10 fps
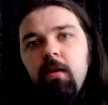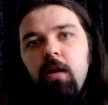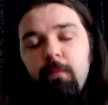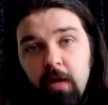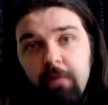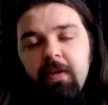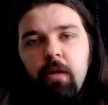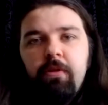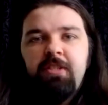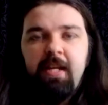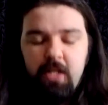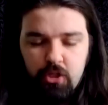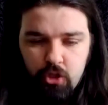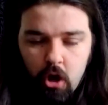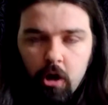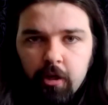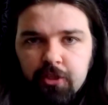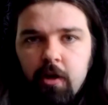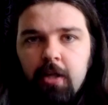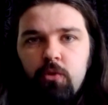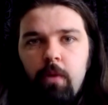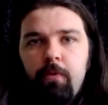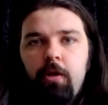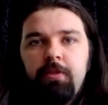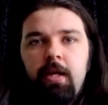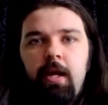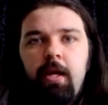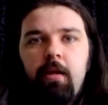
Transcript: I'm loving that we're seeing the darker side to her personality.